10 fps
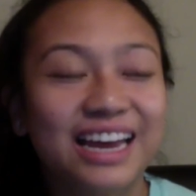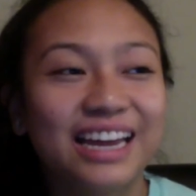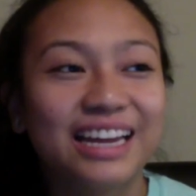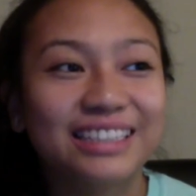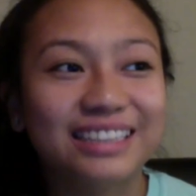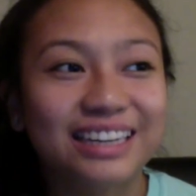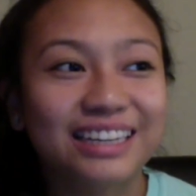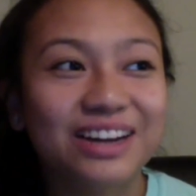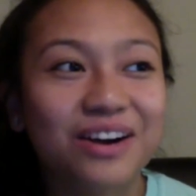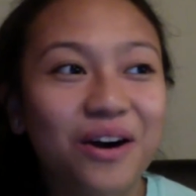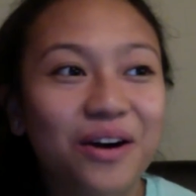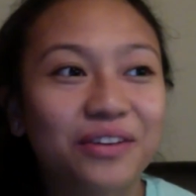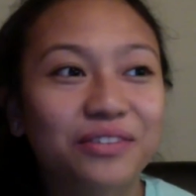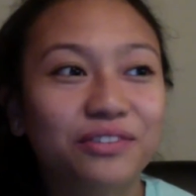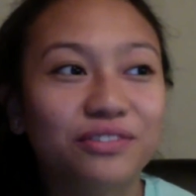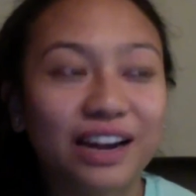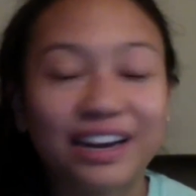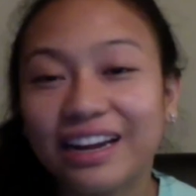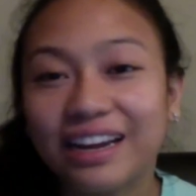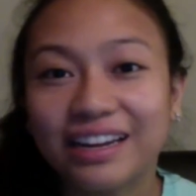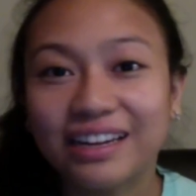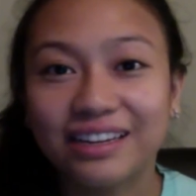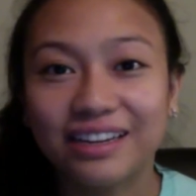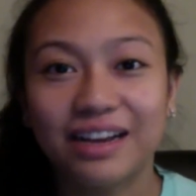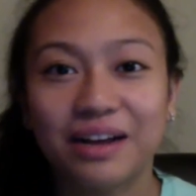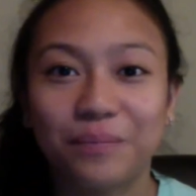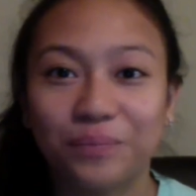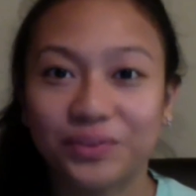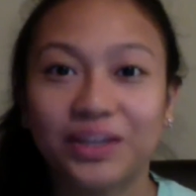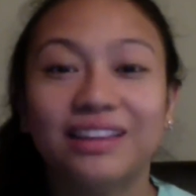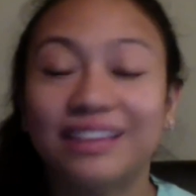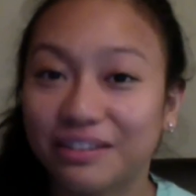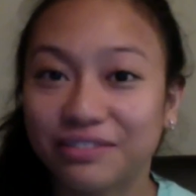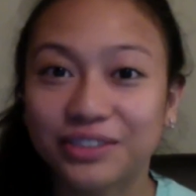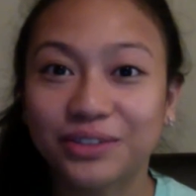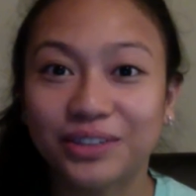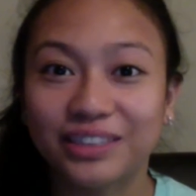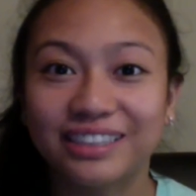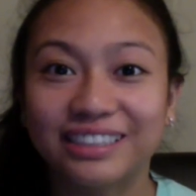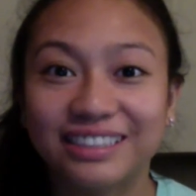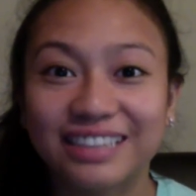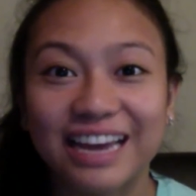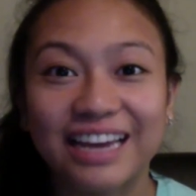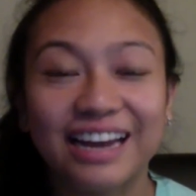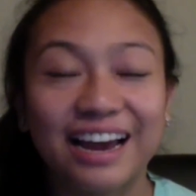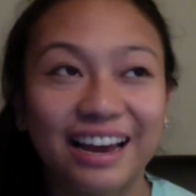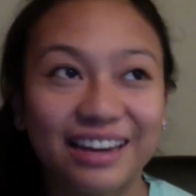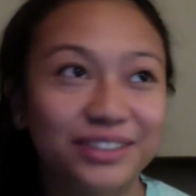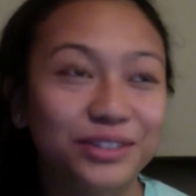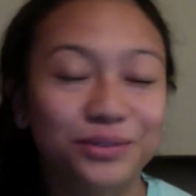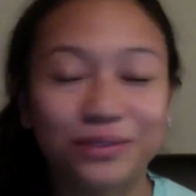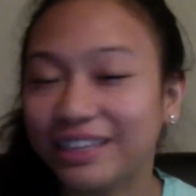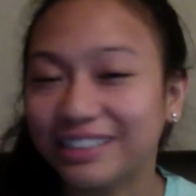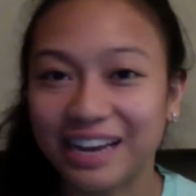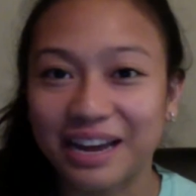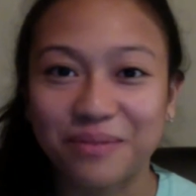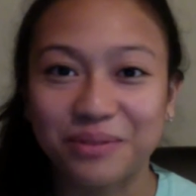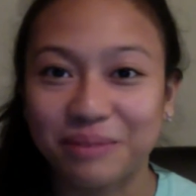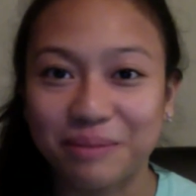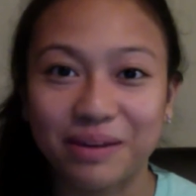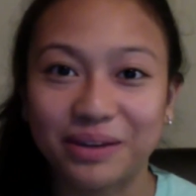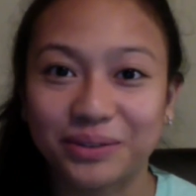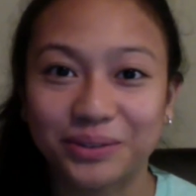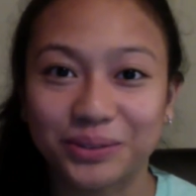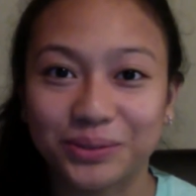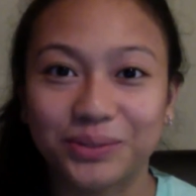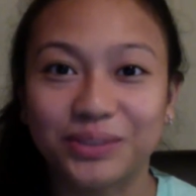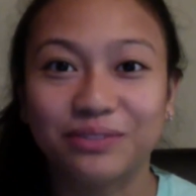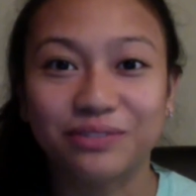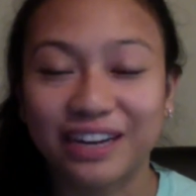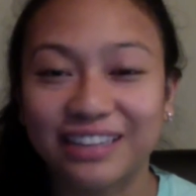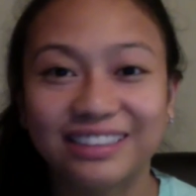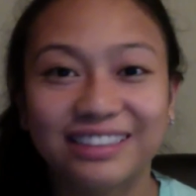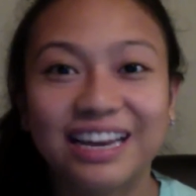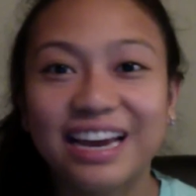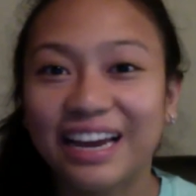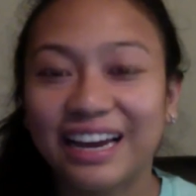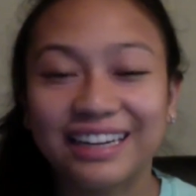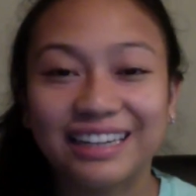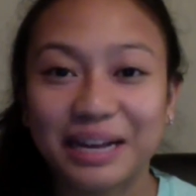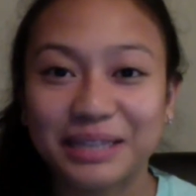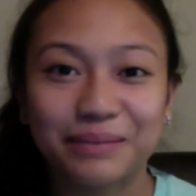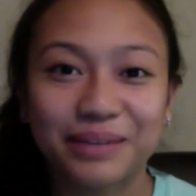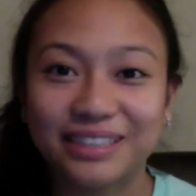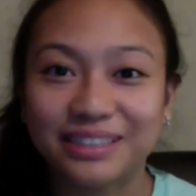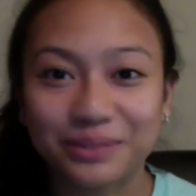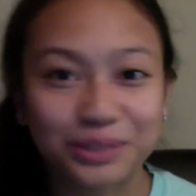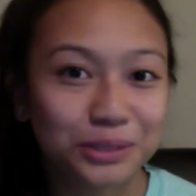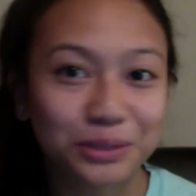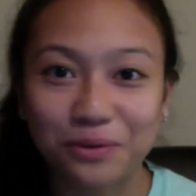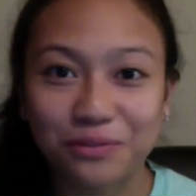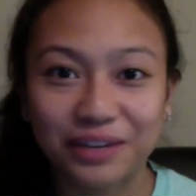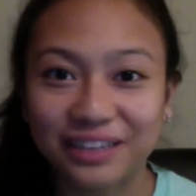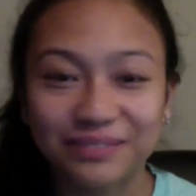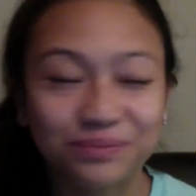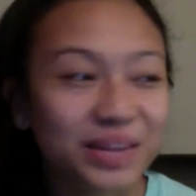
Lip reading: And then on Friday, left for New Orleans, and I had a great time with my medical school friends and classmates. It was so fun.